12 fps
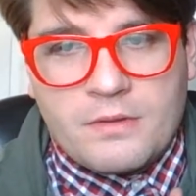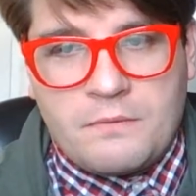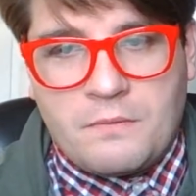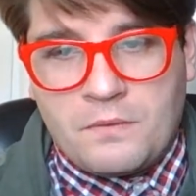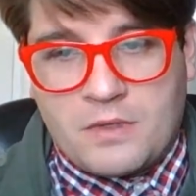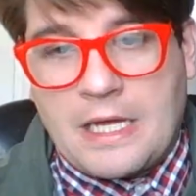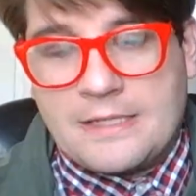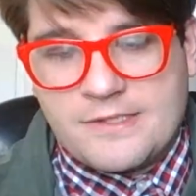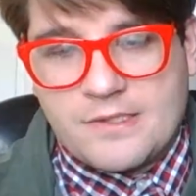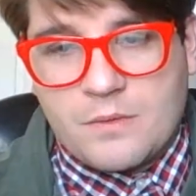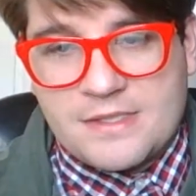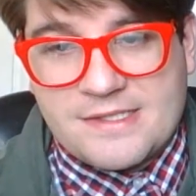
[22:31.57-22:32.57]
through the
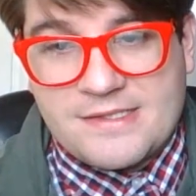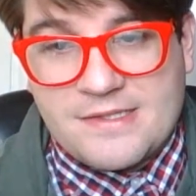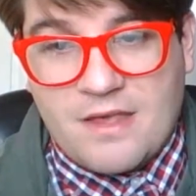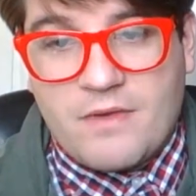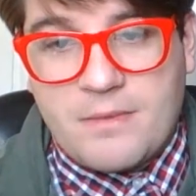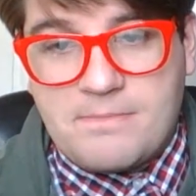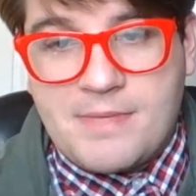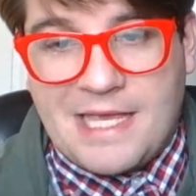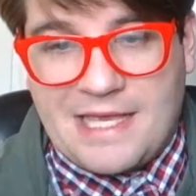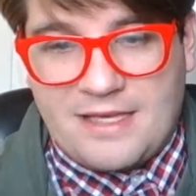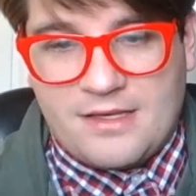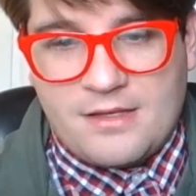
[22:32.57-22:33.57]
consequences of it
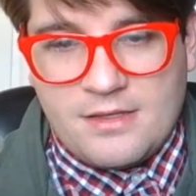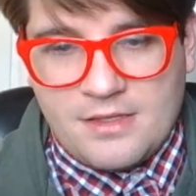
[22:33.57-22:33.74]
being